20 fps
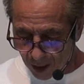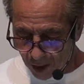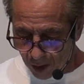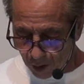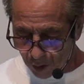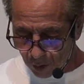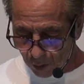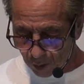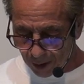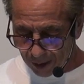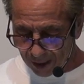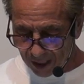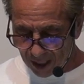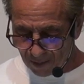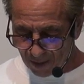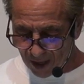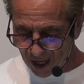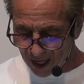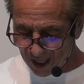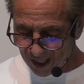so that they
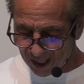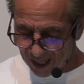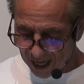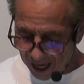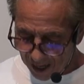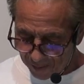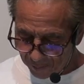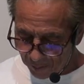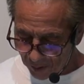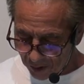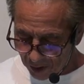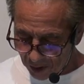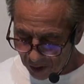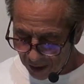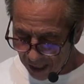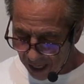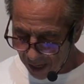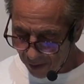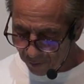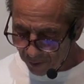may accomplish
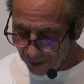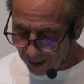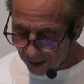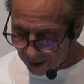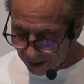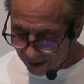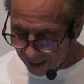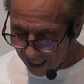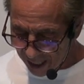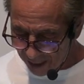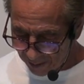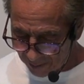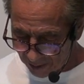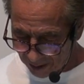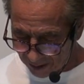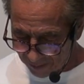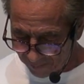every assignment